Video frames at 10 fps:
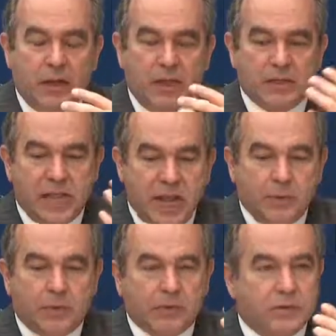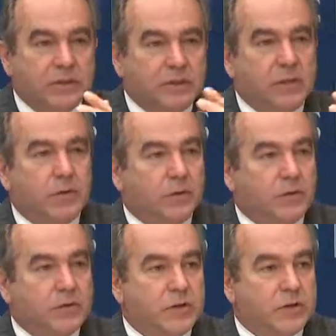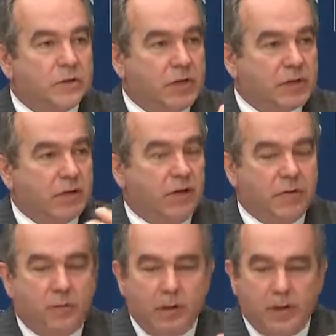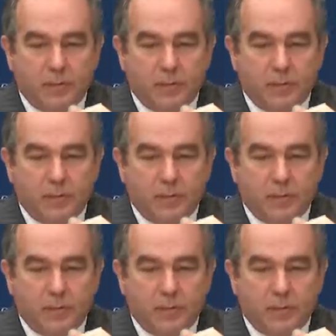is able to deal with those issues. I saw in the meeting